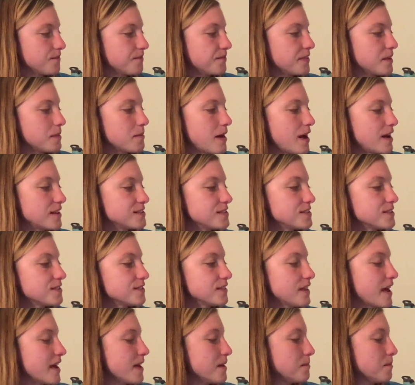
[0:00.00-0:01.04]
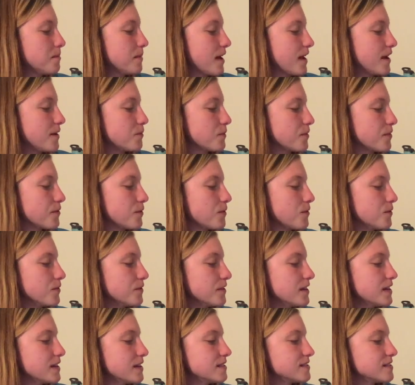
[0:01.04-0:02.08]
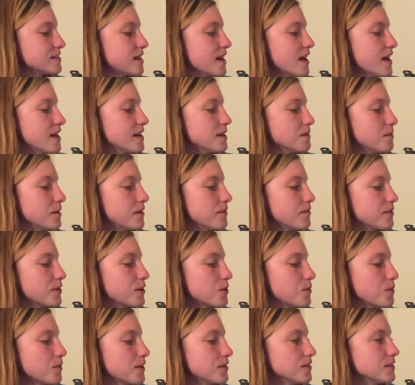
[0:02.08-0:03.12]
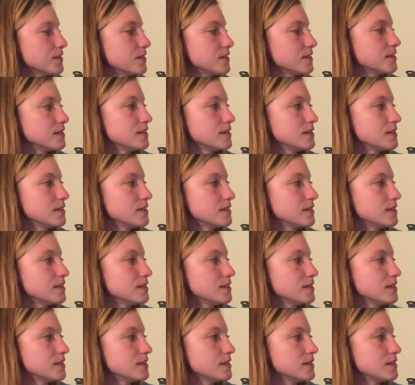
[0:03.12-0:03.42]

The master lay in bed with only his head above the quilt.